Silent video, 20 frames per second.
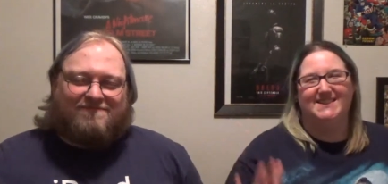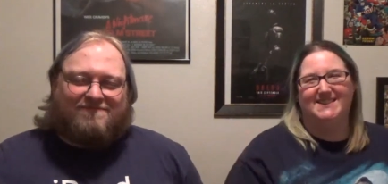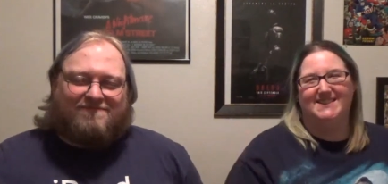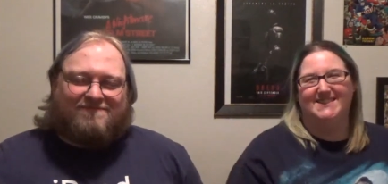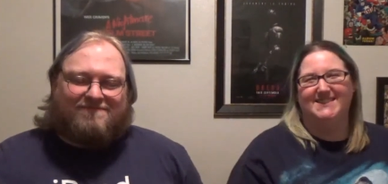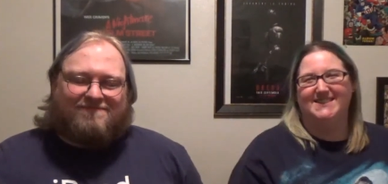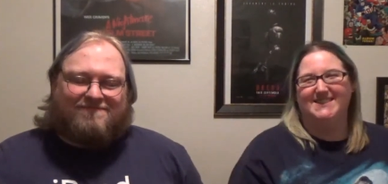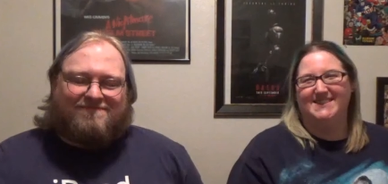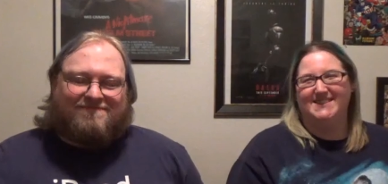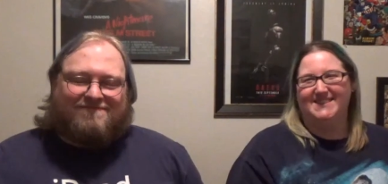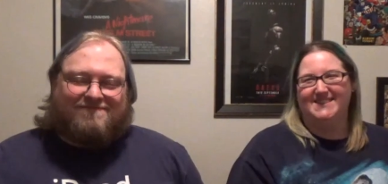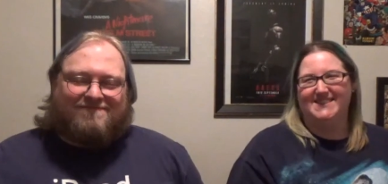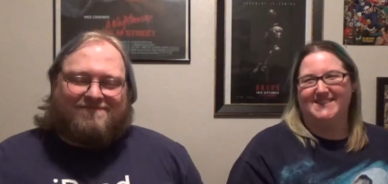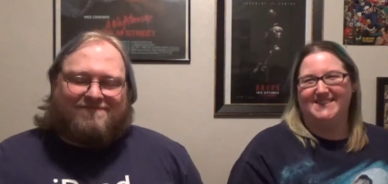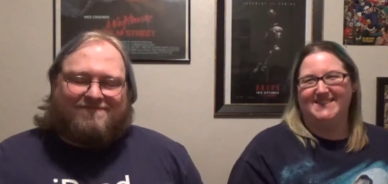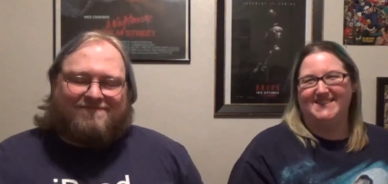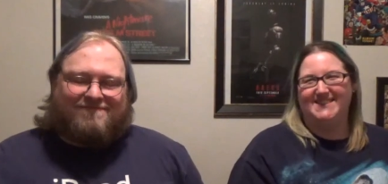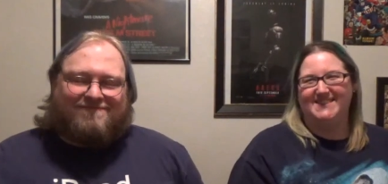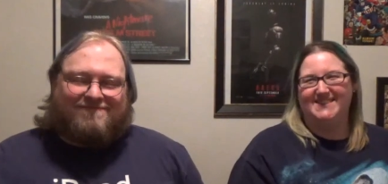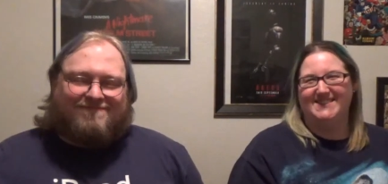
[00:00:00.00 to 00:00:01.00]

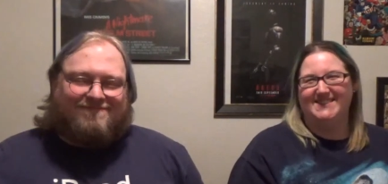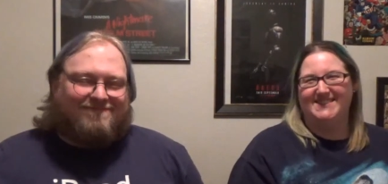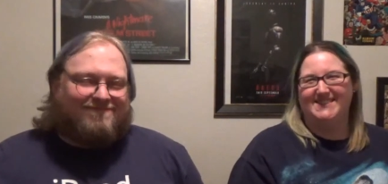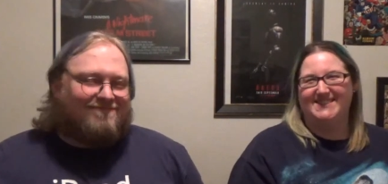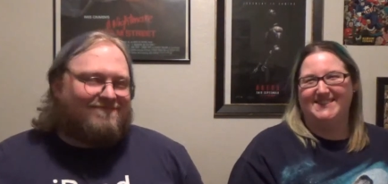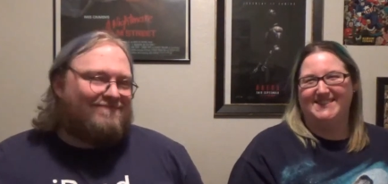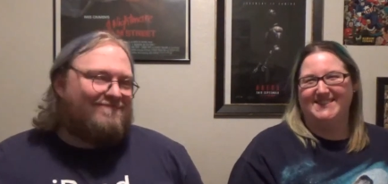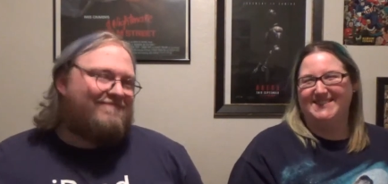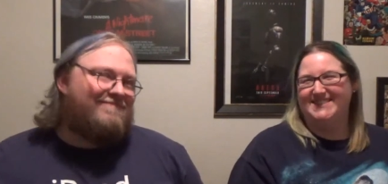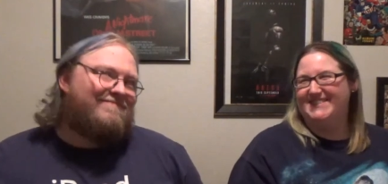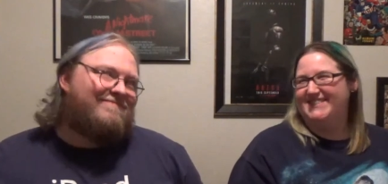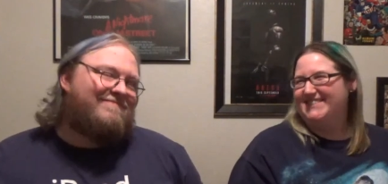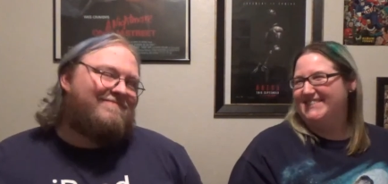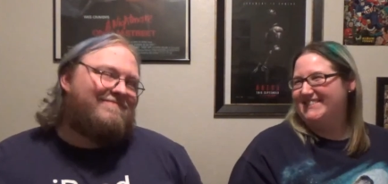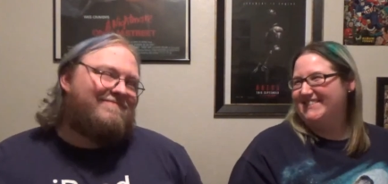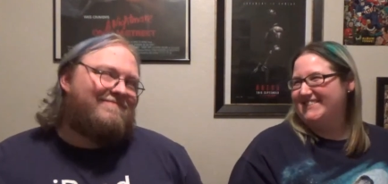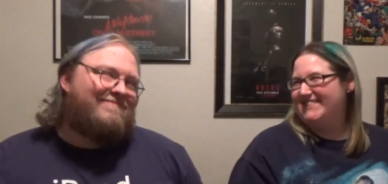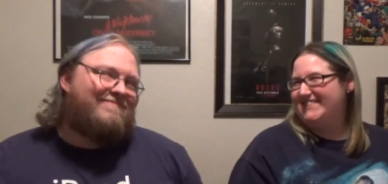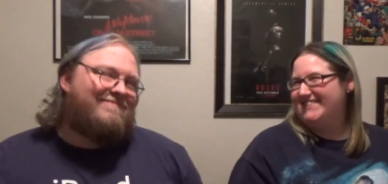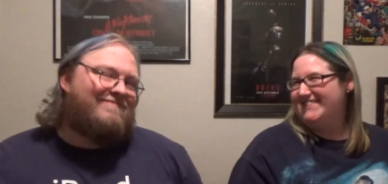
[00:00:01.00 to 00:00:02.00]
Nobody speaks.